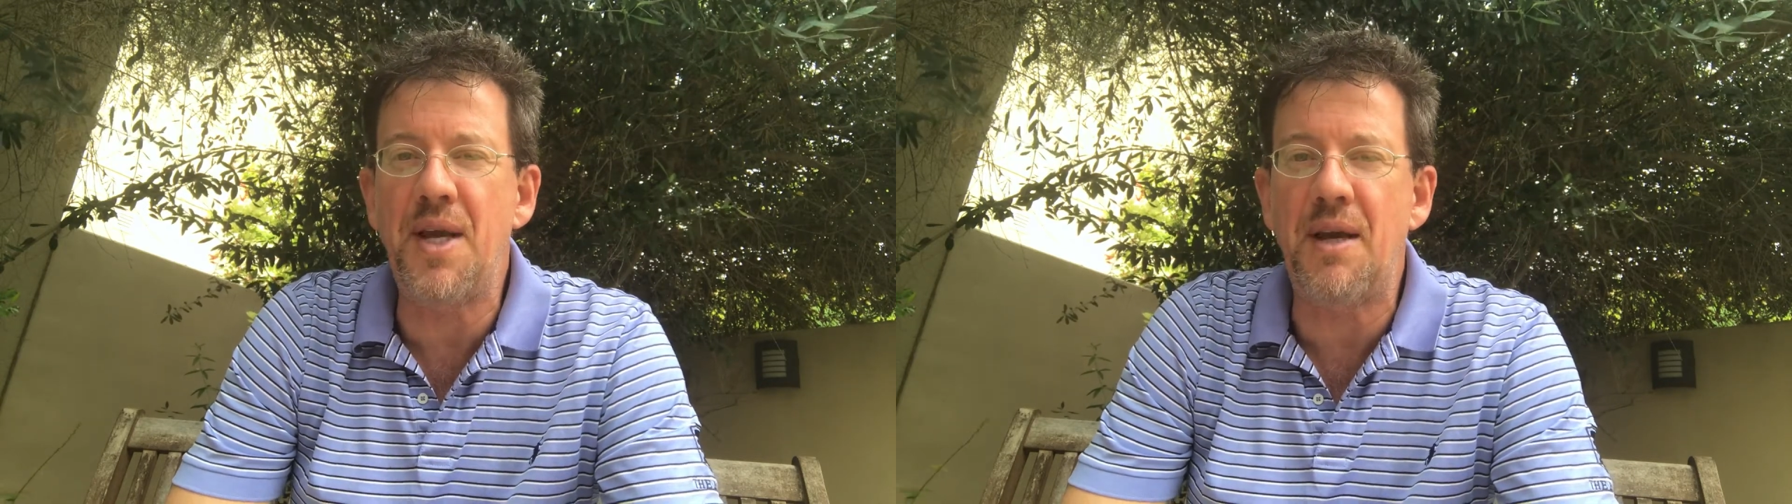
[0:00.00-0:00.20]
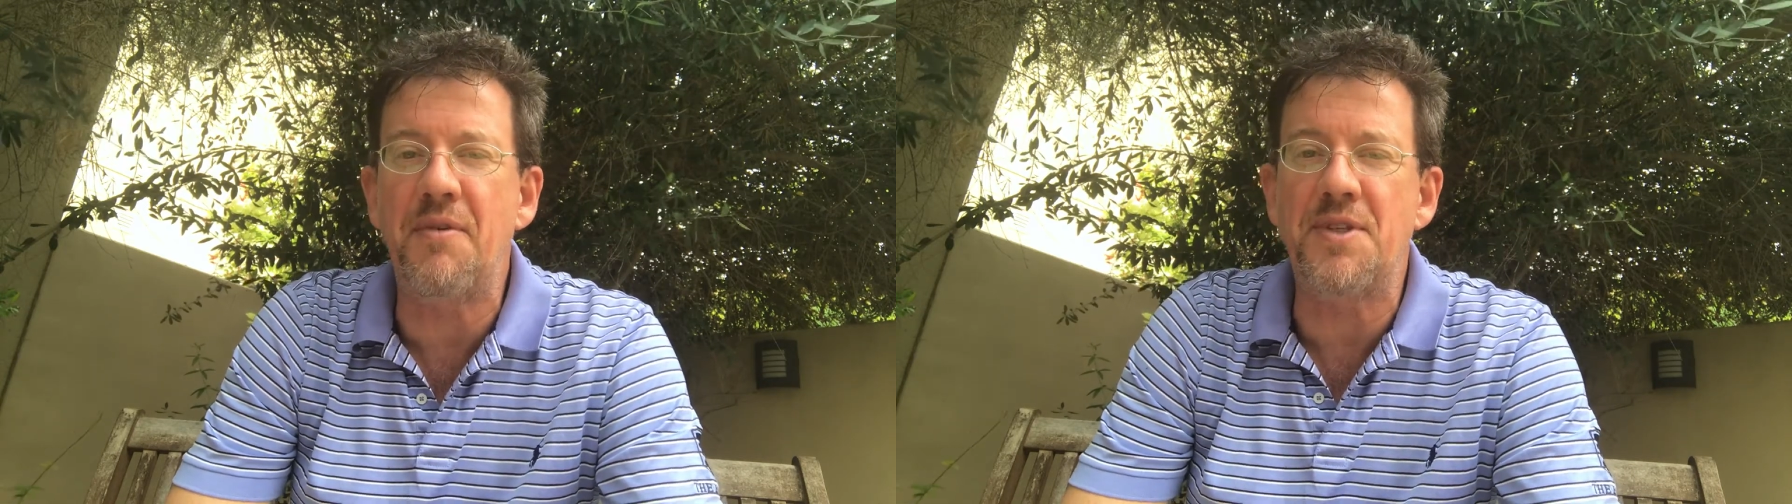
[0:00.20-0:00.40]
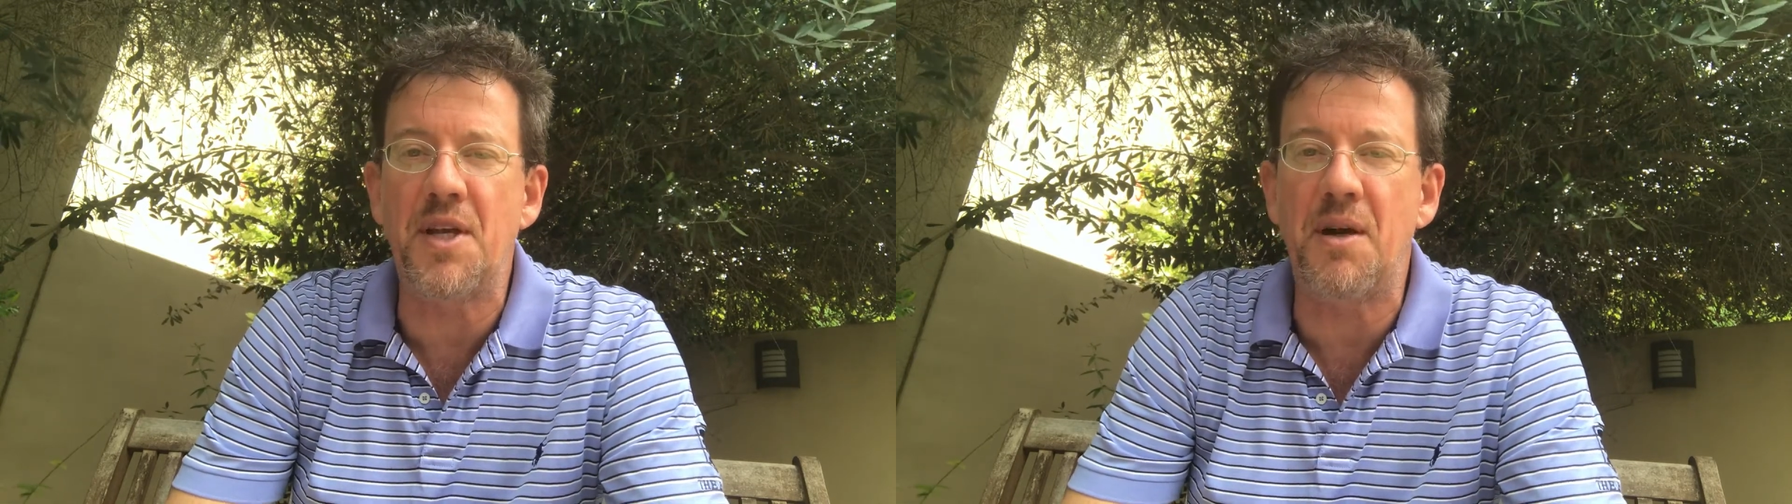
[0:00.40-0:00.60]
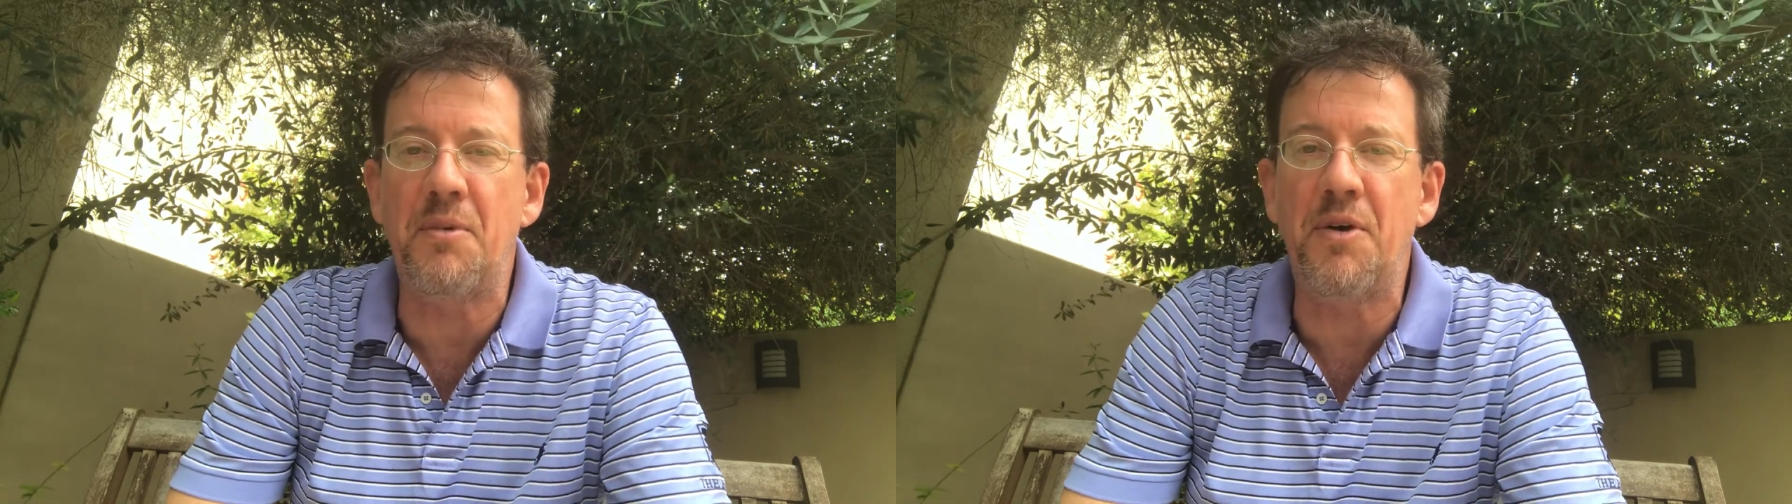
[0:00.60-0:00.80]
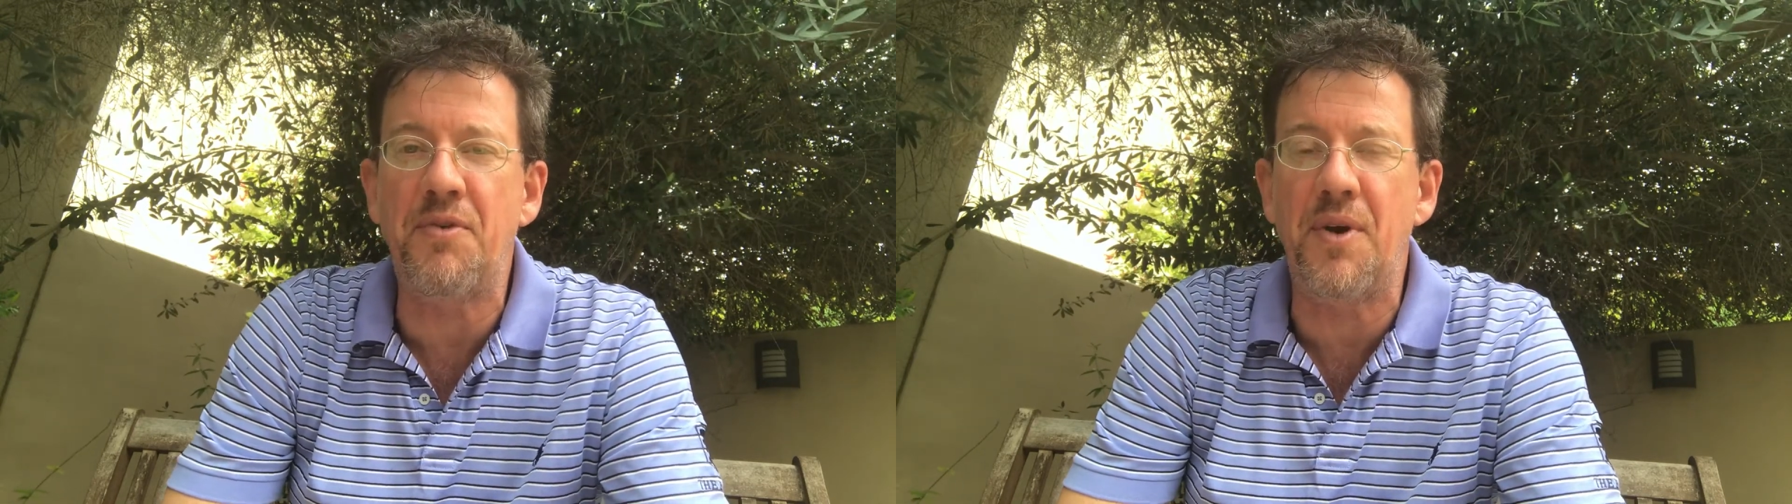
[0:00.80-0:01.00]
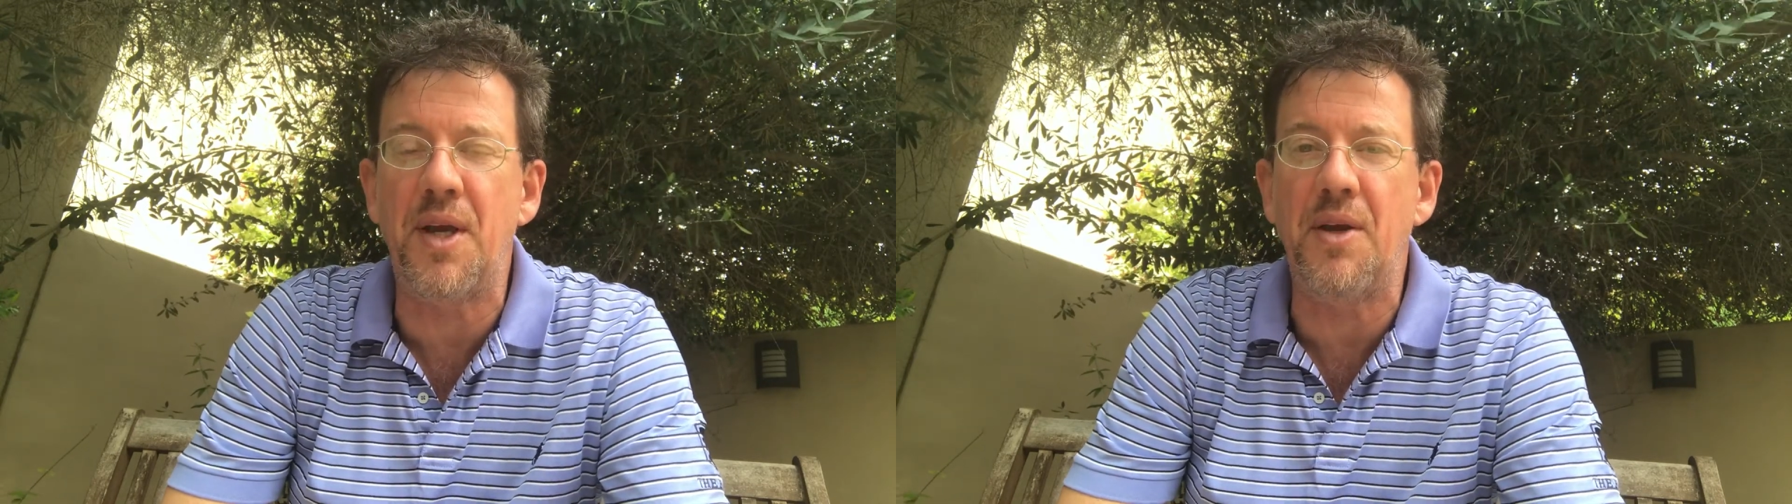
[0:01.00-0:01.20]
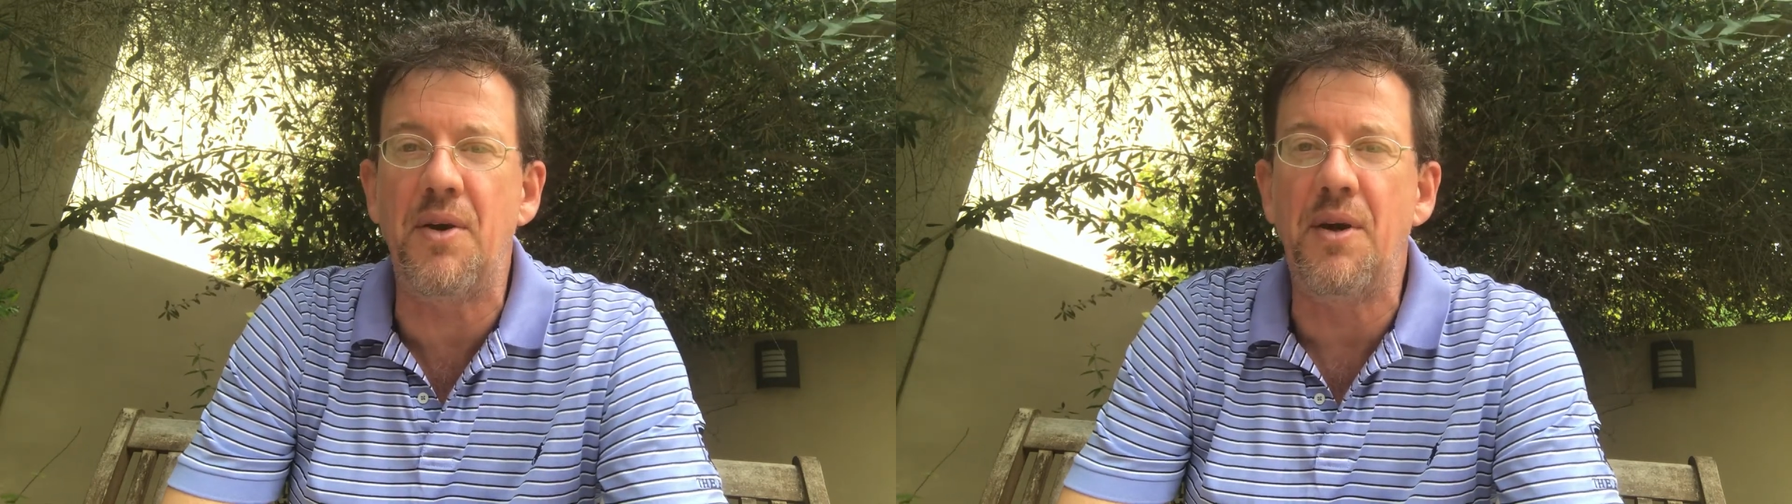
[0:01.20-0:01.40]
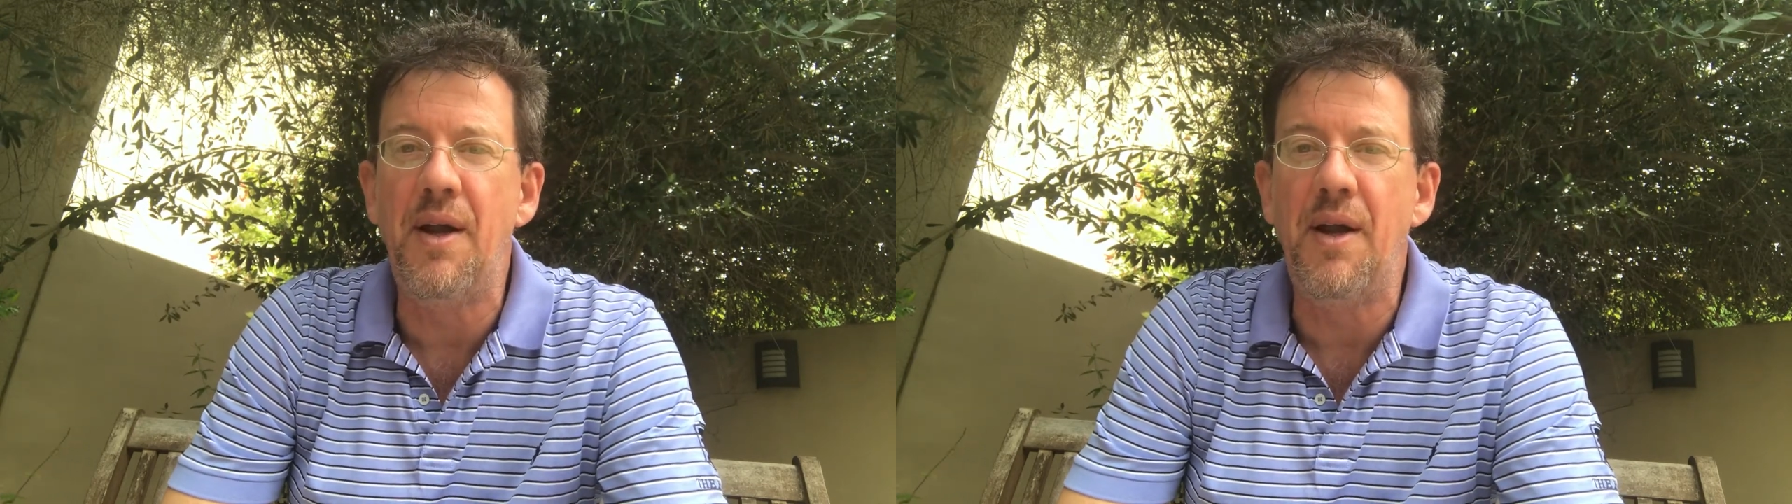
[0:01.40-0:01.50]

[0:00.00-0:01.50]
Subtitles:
gifts that I'm offering you,